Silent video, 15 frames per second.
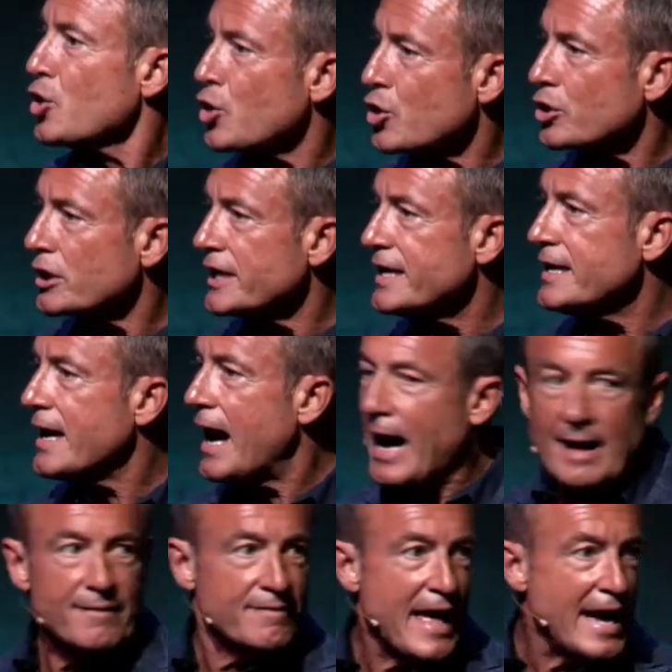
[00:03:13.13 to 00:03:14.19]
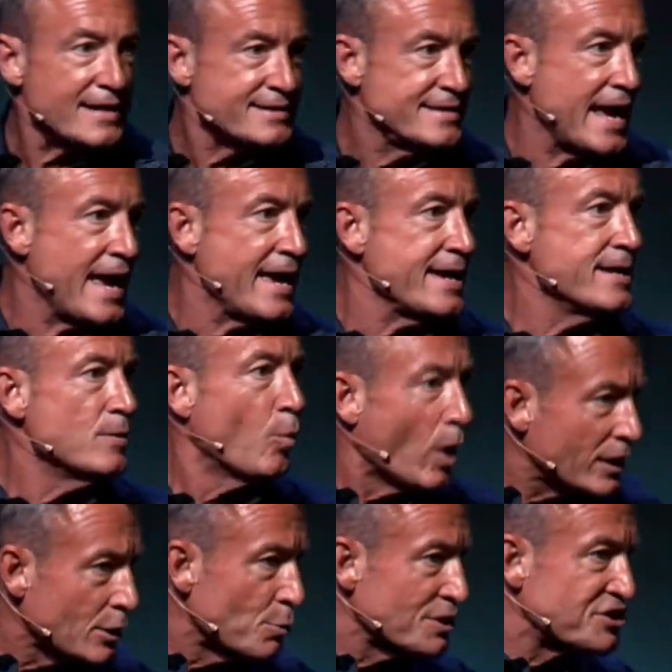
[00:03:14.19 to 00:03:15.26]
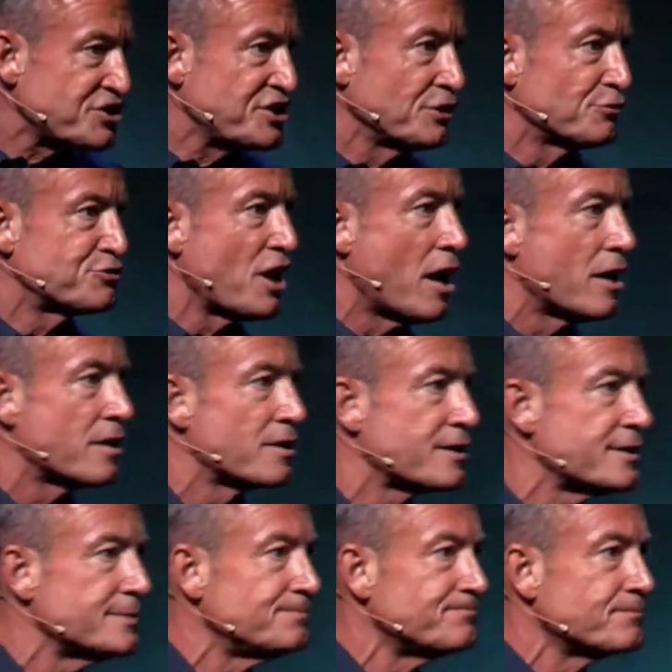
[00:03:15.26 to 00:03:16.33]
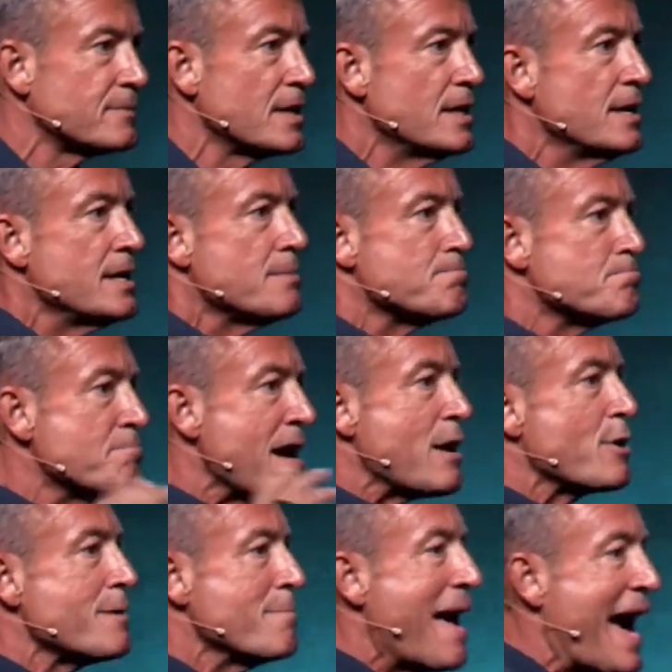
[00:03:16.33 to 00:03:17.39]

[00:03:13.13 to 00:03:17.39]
Early on that day, while it was still dark, Mary